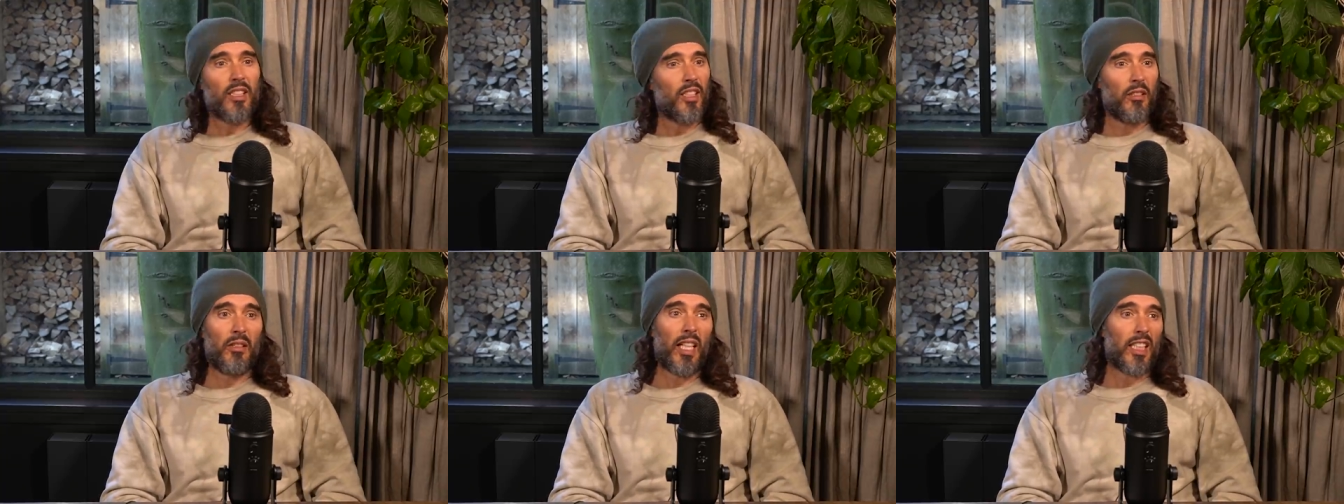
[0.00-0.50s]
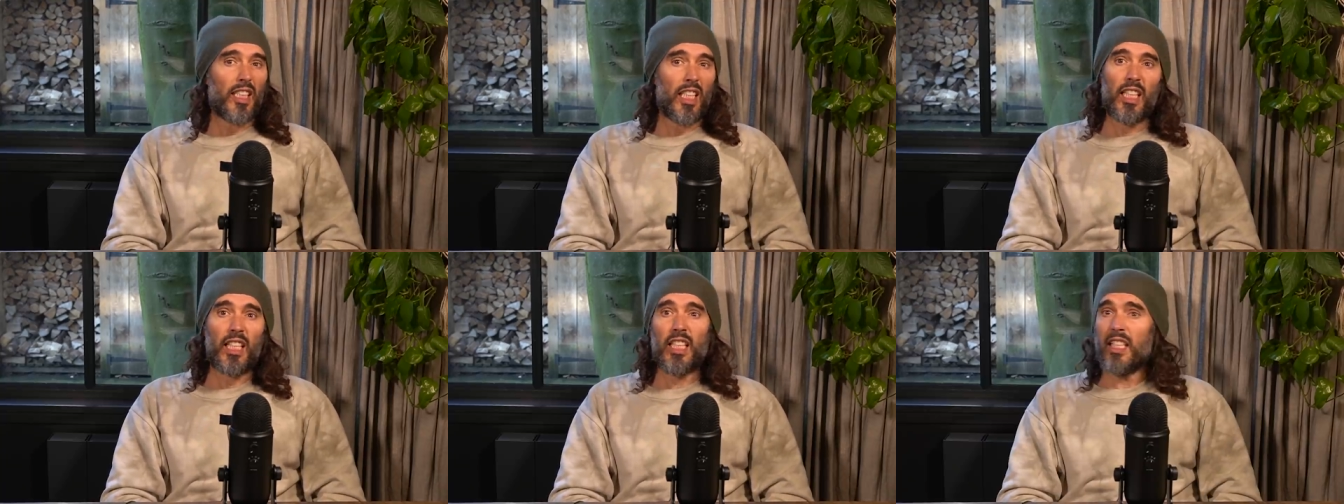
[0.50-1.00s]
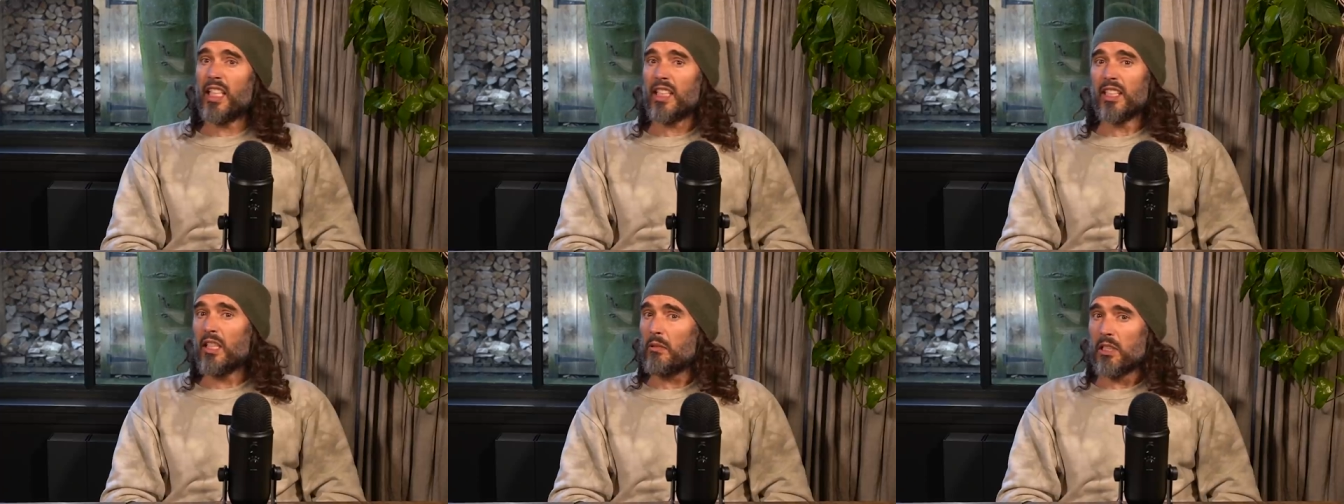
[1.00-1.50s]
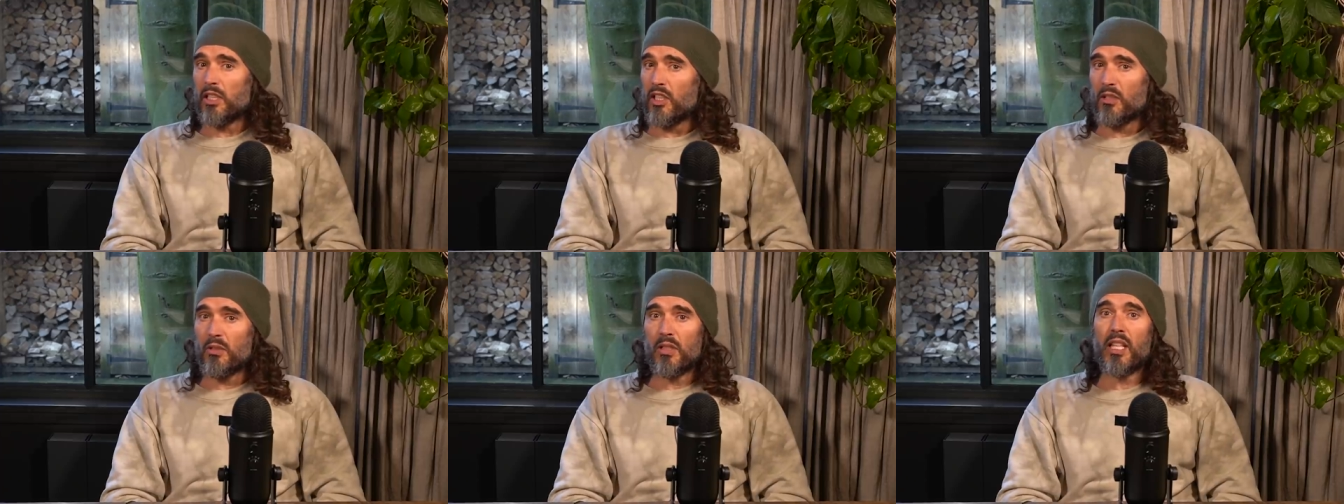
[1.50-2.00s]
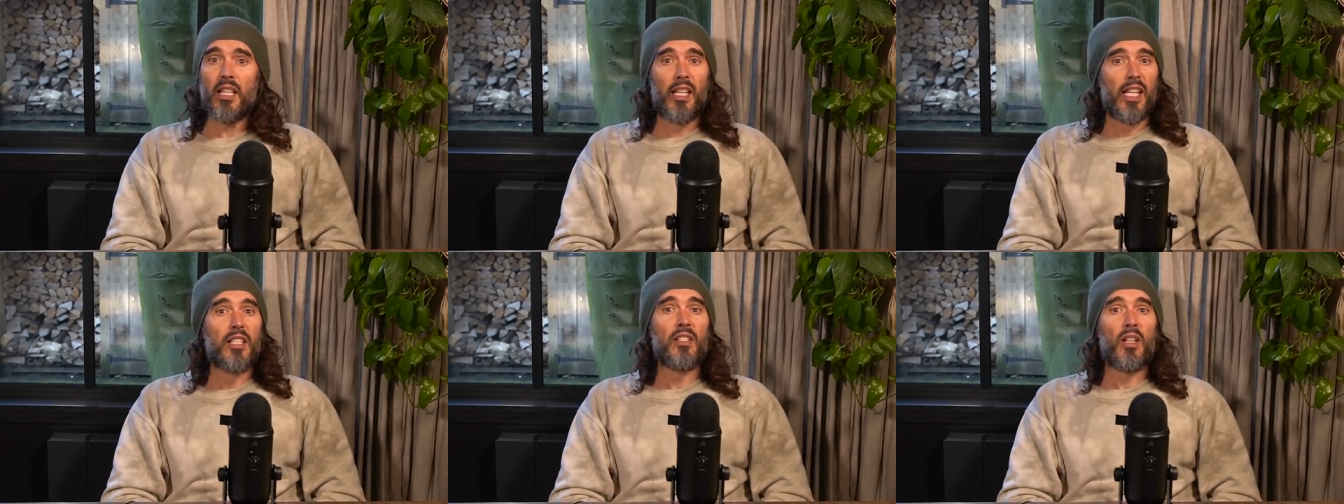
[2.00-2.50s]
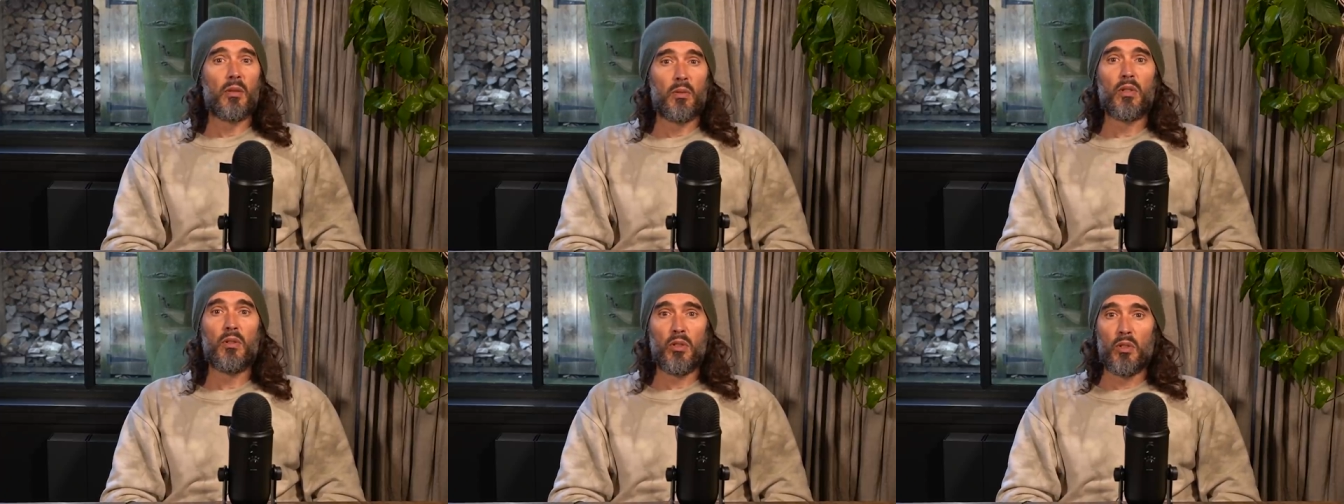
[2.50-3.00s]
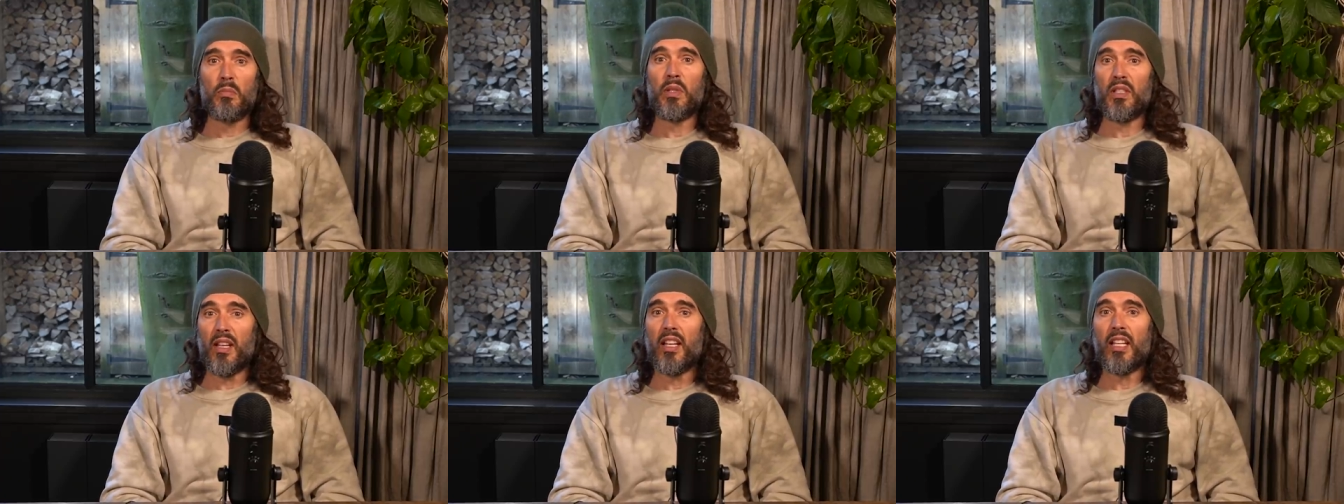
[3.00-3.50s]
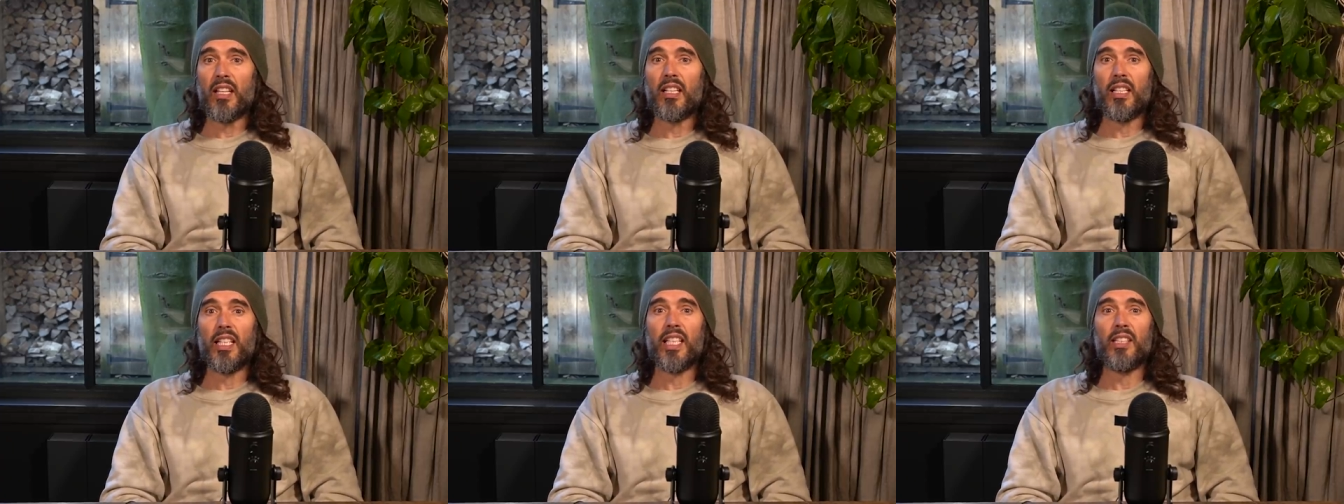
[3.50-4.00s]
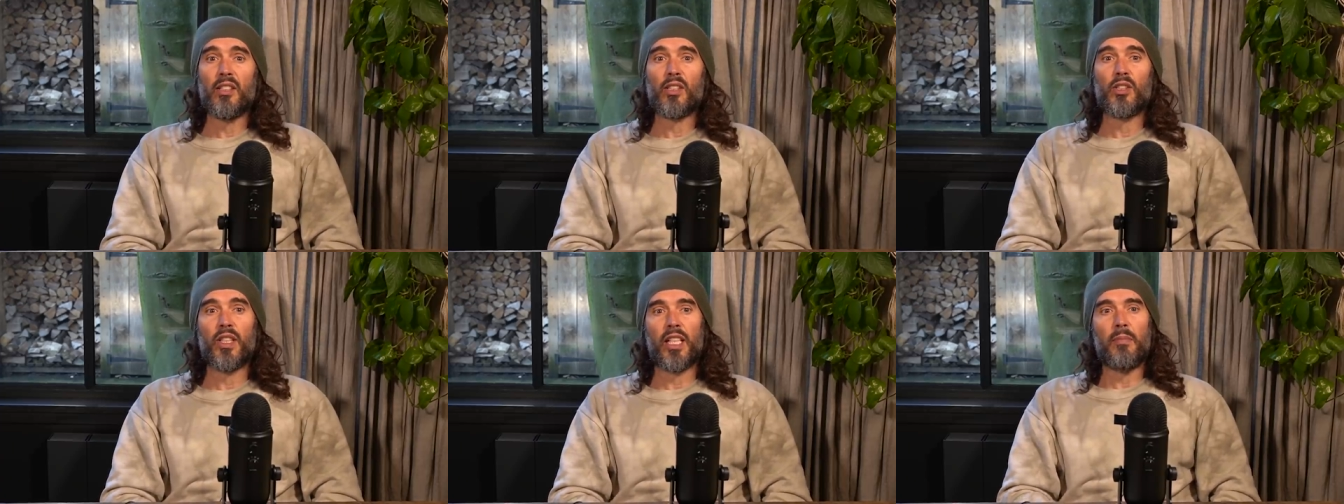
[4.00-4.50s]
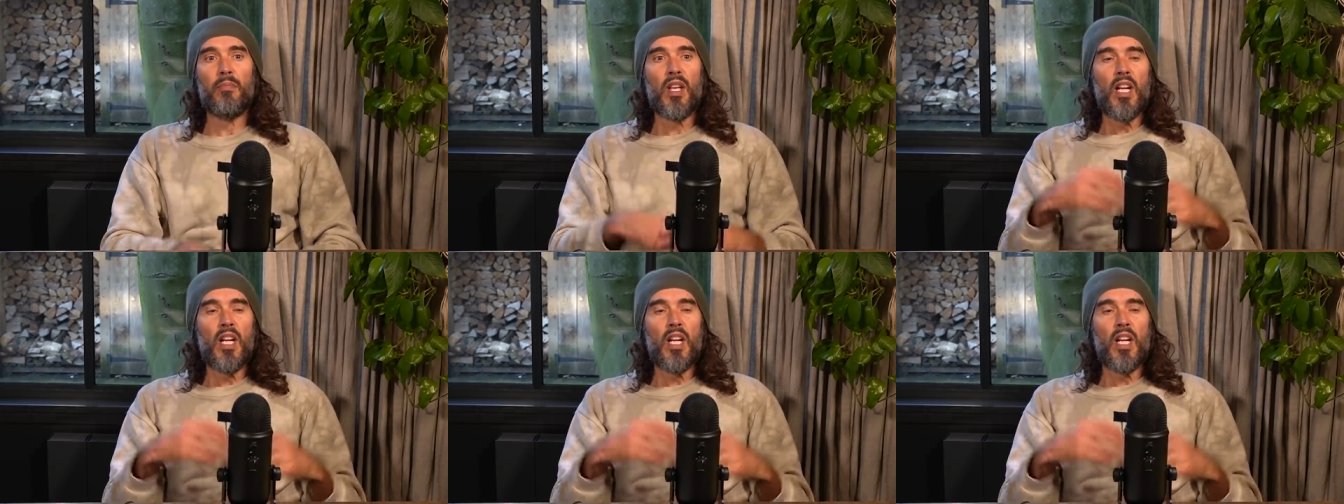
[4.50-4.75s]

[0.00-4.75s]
So actually, there's no excuse. That these are times when you should particularly not drink.